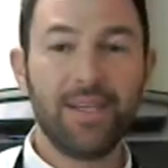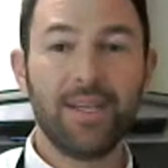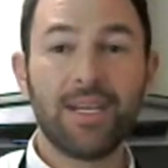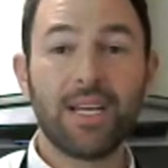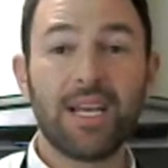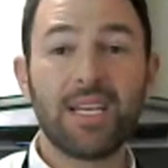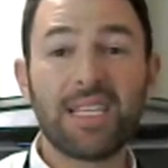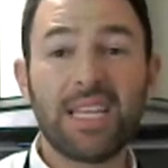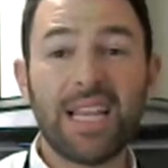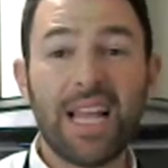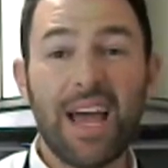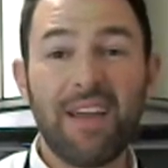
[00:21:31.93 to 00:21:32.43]

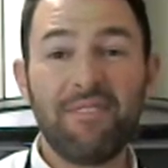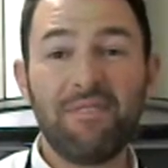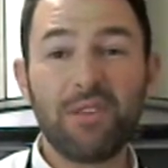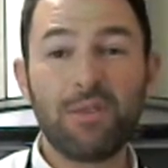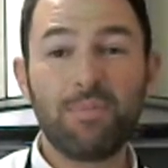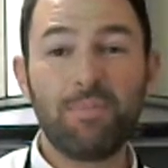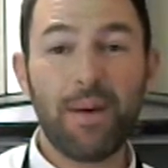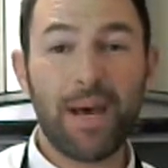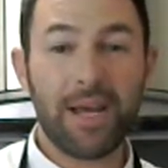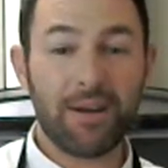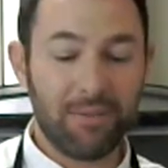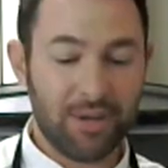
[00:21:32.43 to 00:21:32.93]
because life is
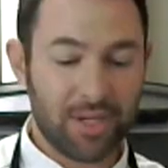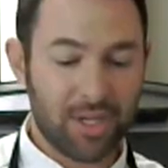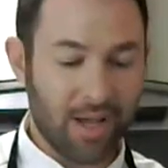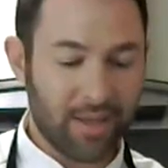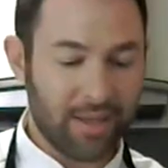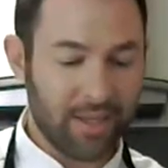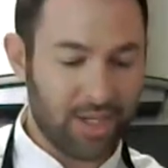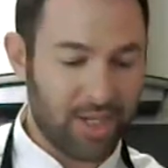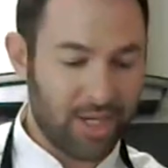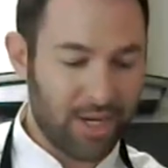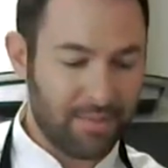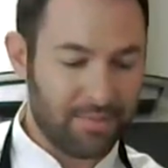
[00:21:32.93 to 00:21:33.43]
better with
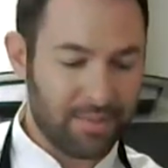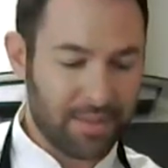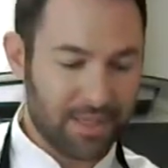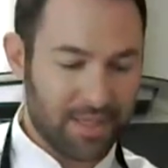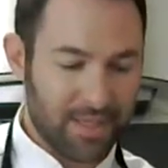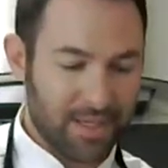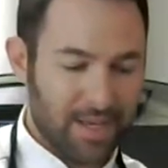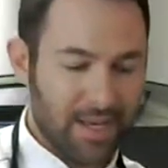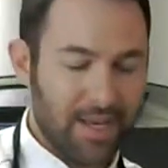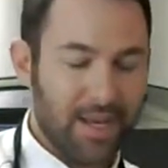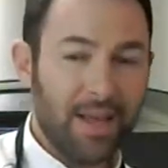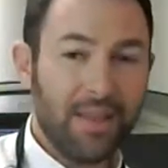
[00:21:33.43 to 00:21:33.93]
chocolate chips.
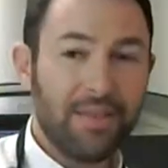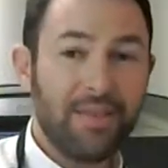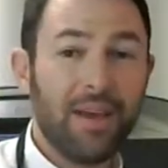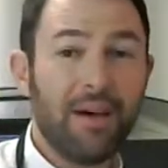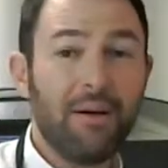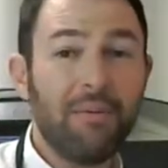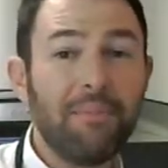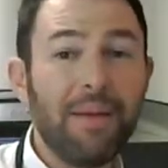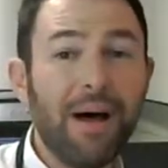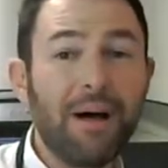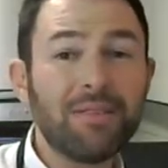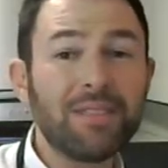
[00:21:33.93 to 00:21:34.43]

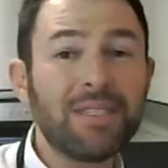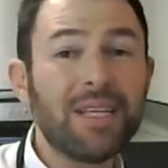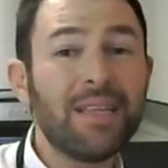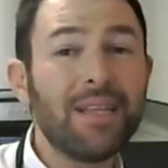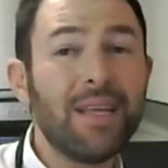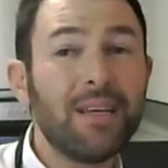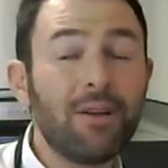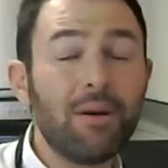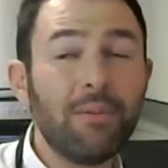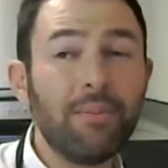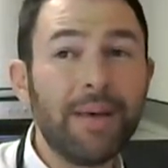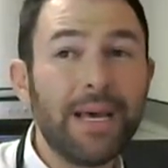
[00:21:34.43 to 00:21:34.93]
They'll melt a
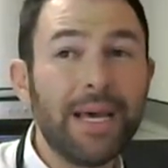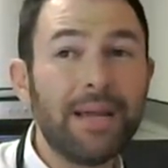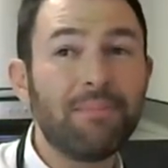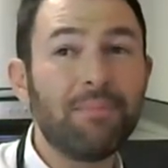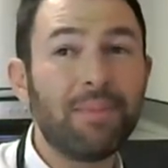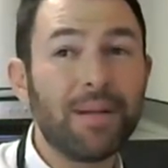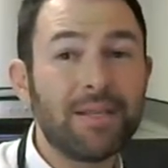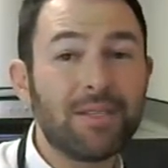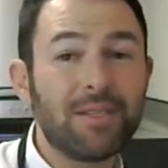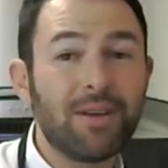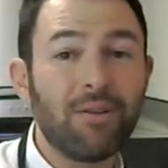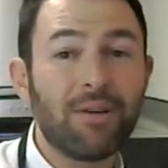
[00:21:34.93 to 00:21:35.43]
little bit,
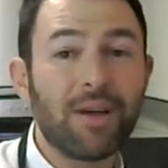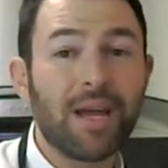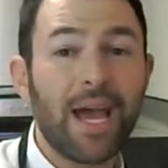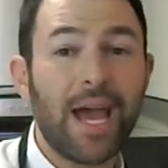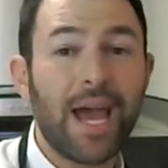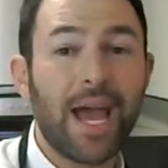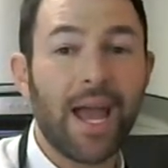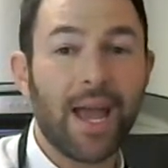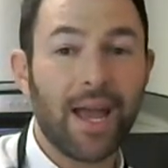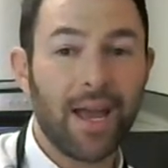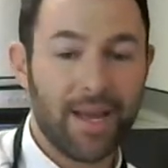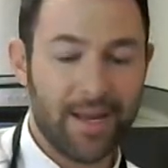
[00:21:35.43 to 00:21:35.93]
but it's
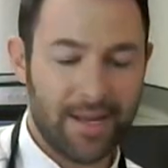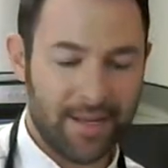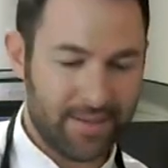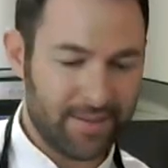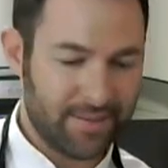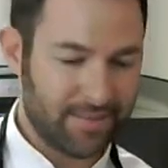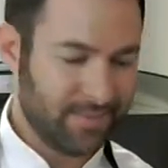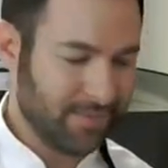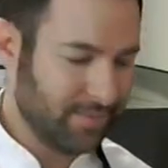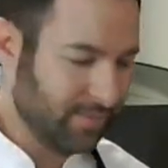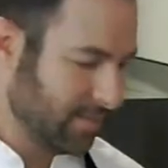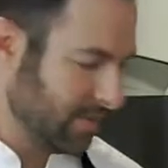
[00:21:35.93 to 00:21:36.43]
okay.
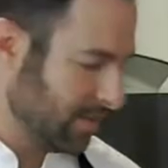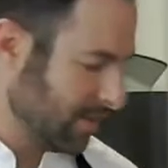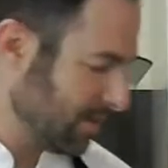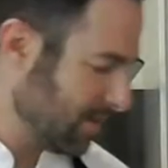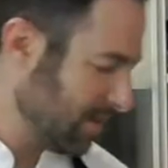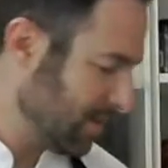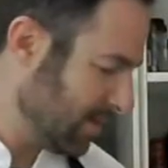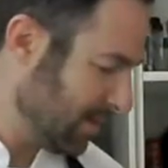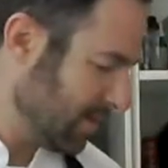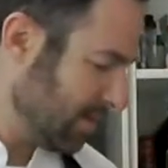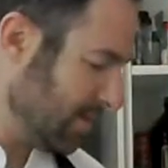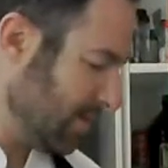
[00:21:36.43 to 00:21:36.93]

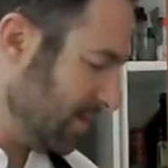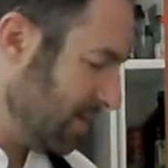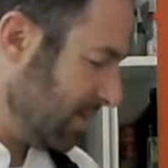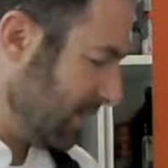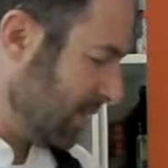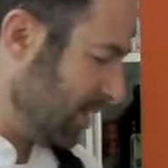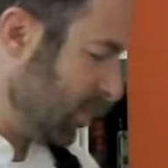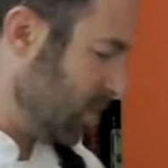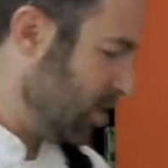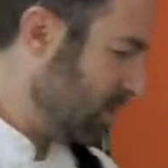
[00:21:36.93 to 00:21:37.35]
I'll